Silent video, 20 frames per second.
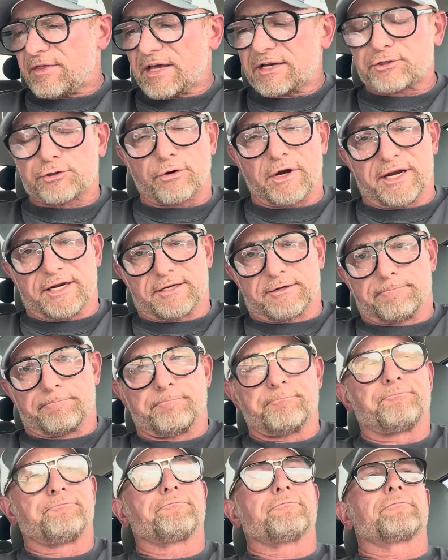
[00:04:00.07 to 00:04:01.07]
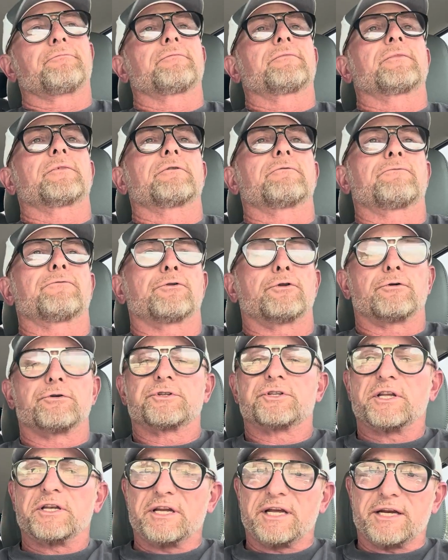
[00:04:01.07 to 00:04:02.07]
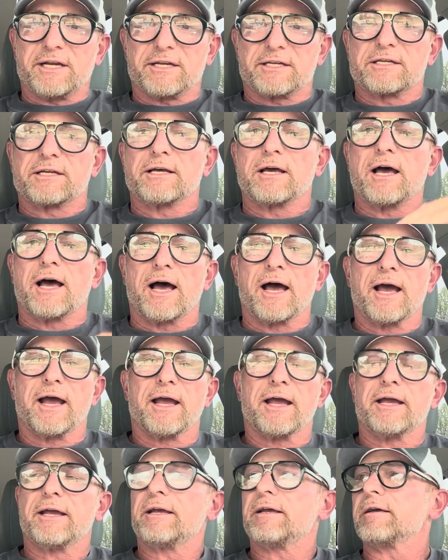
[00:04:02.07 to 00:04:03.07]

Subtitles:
that's great for those that need it. I